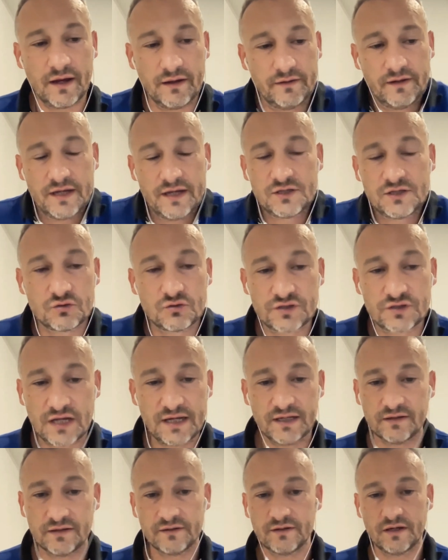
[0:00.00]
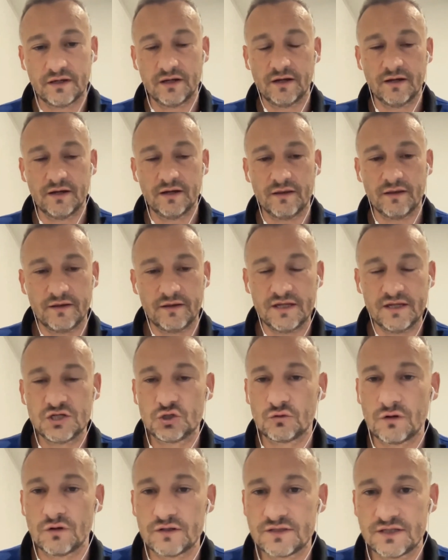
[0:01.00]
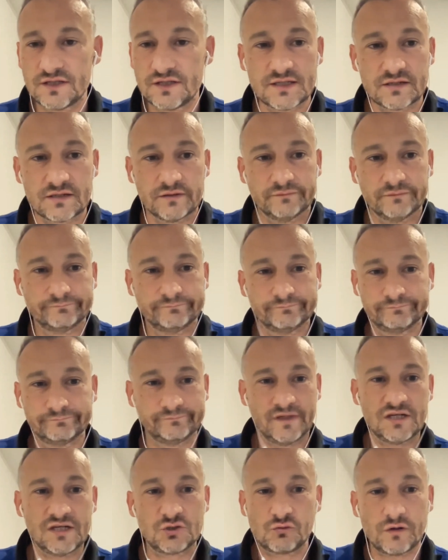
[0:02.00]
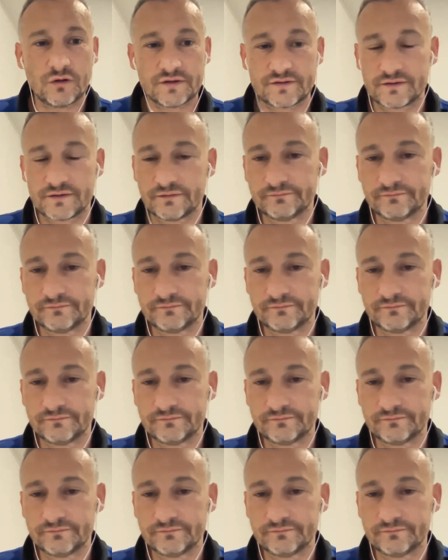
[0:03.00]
as you said, insurance is trust.